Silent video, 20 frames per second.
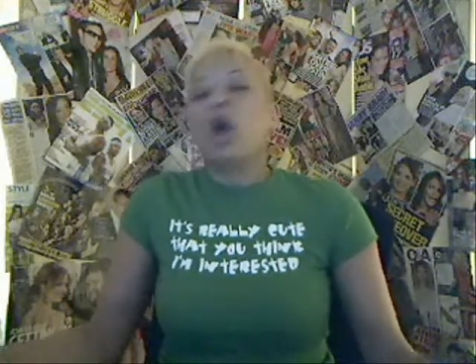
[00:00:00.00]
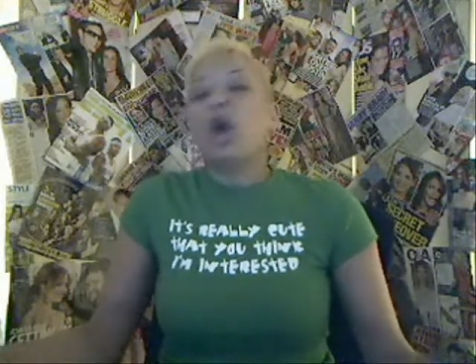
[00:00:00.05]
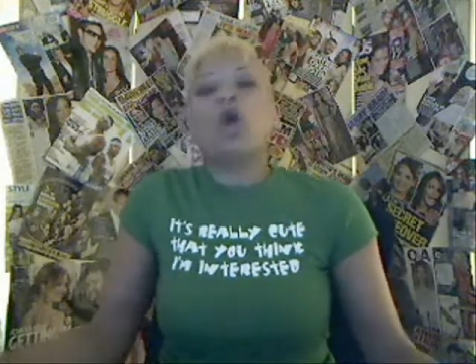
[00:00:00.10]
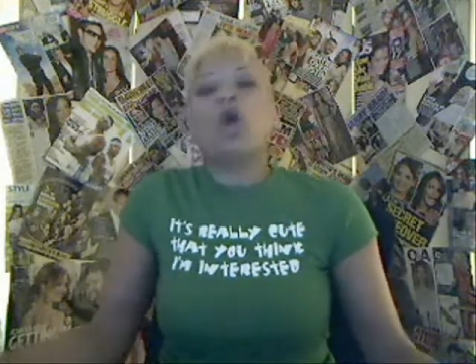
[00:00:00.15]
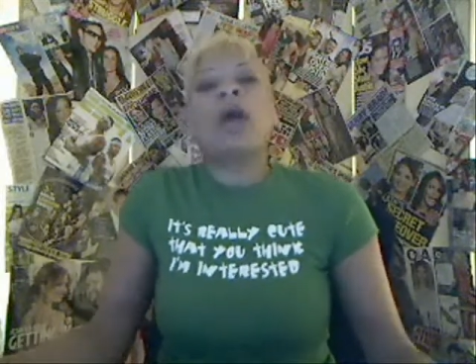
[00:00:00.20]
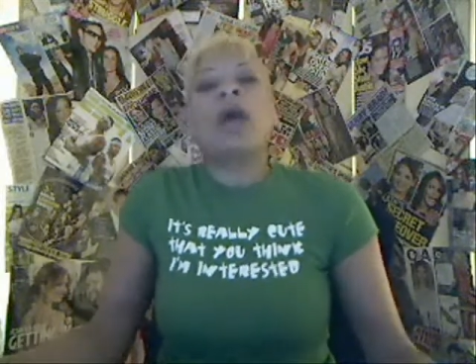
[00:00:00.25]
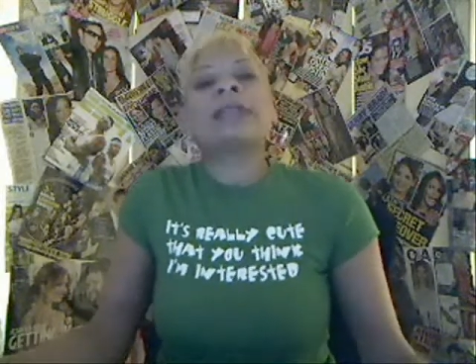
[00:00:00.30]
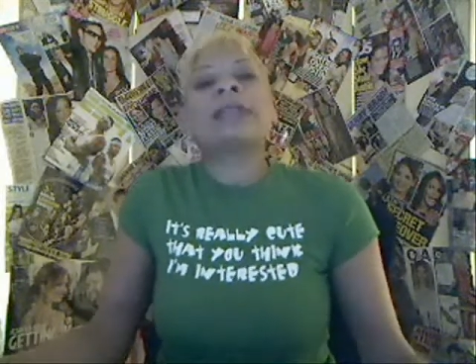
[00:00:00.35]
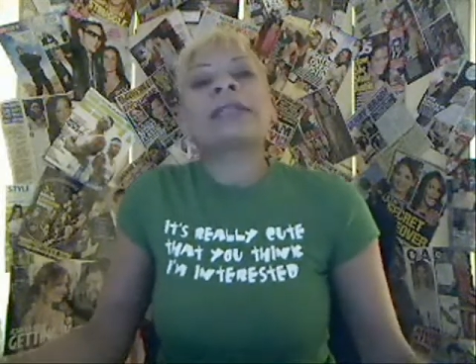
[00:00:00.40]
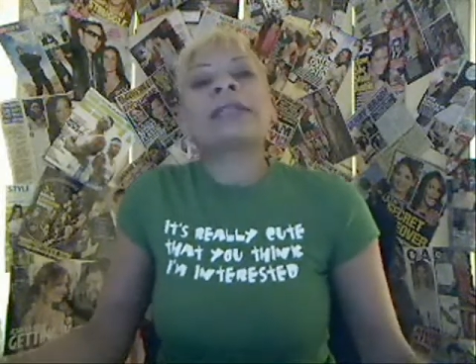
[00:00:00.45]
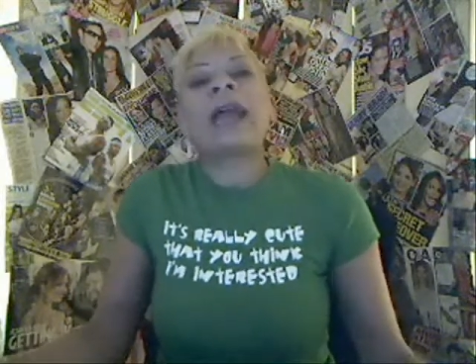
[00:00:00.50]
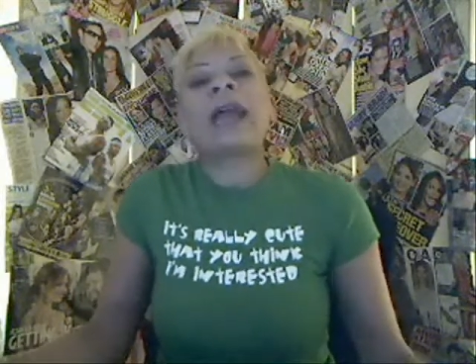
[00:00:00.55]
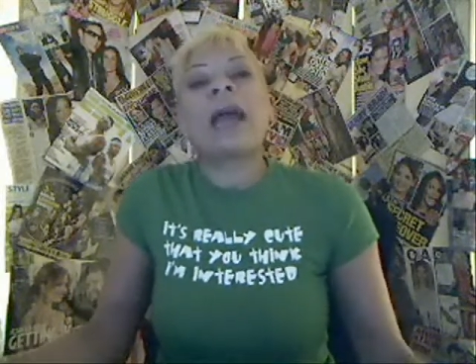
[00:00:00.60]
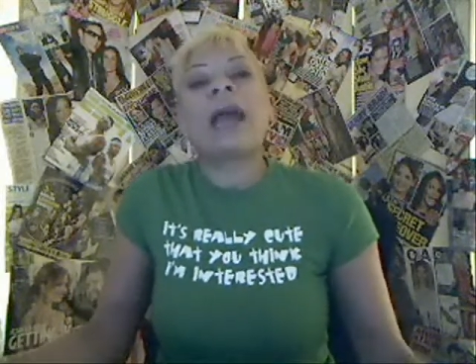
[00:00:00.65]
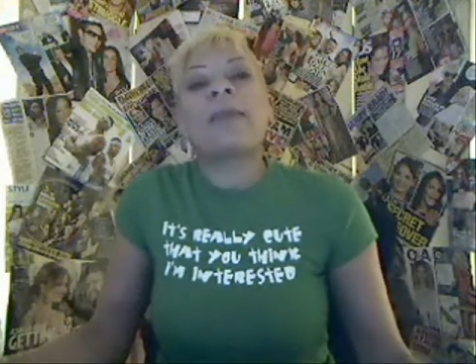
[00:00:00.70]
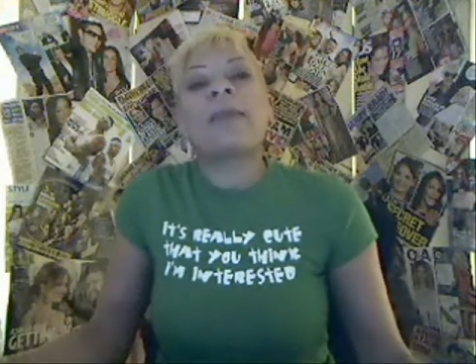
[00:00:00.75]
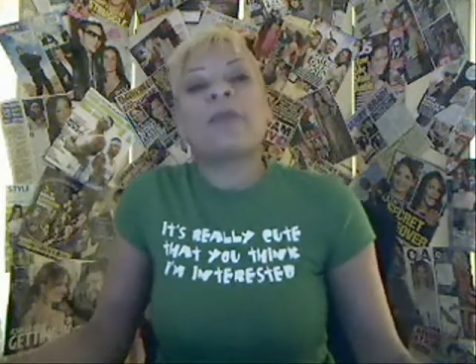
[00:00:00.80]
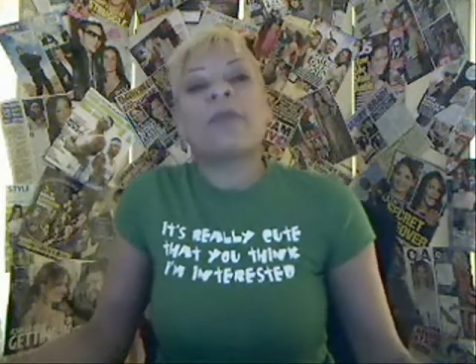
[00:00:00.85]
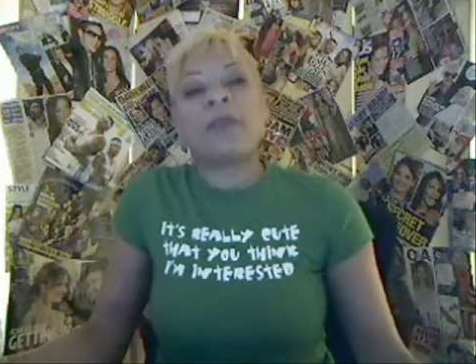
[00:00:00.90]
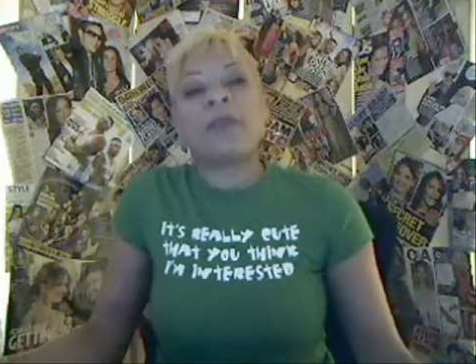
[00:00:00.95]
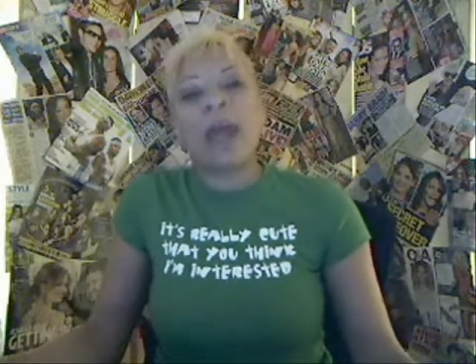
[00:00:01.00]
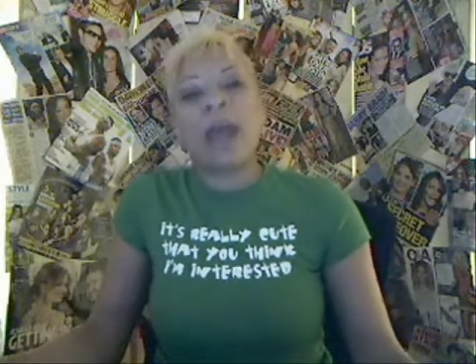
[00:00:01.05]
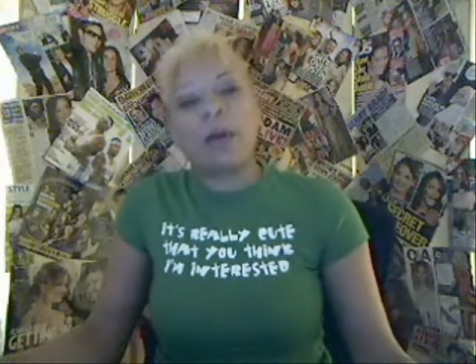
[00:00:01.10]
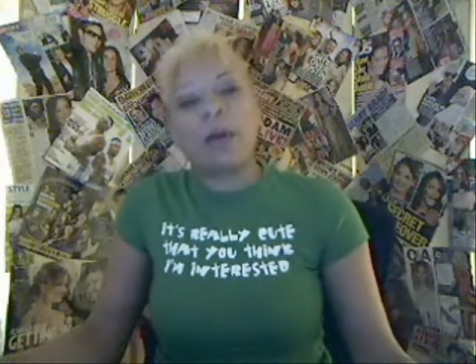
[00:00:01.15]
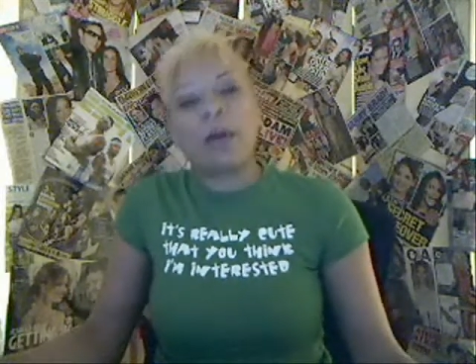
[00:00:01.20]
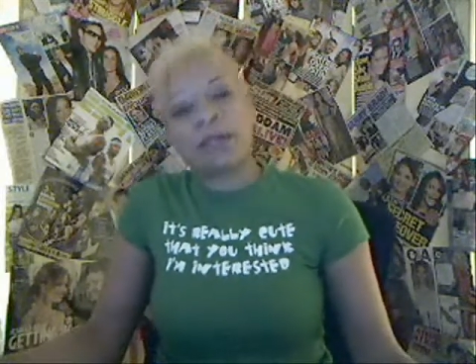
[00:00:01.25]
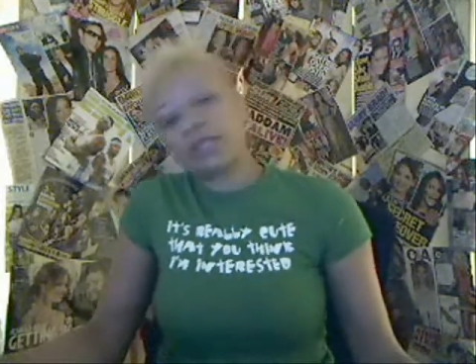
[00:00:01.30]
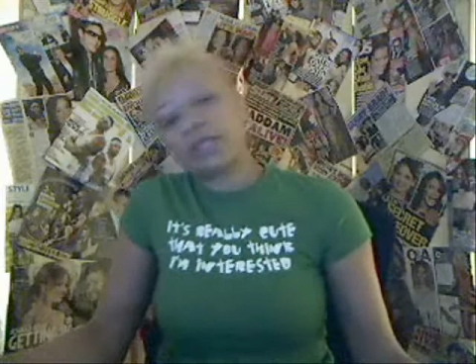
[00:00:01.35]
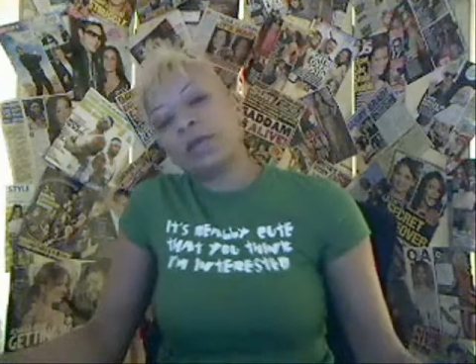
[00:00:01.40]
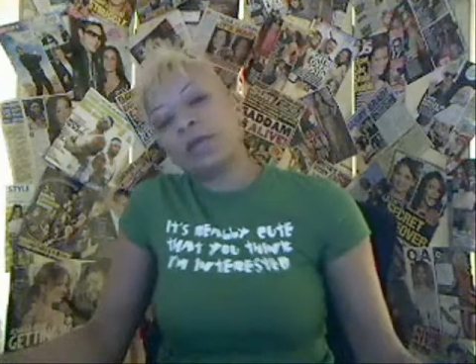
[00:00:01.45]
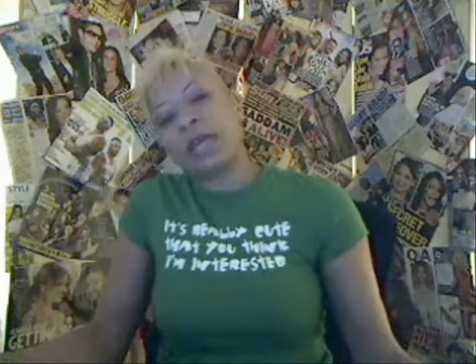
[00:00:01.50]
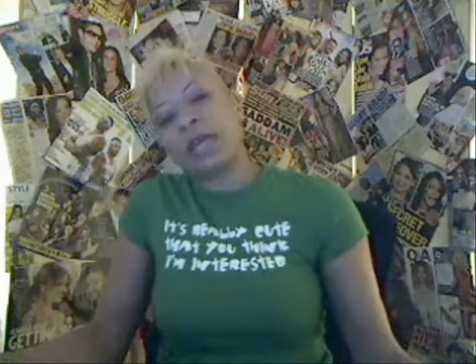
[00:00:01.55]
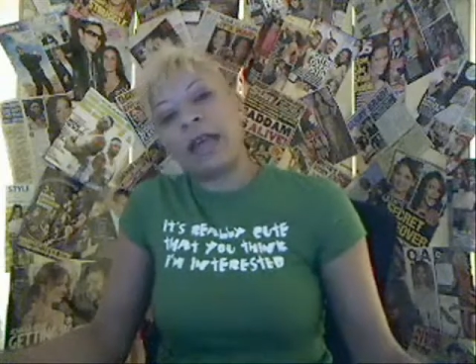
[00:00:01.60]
Who has time for that with two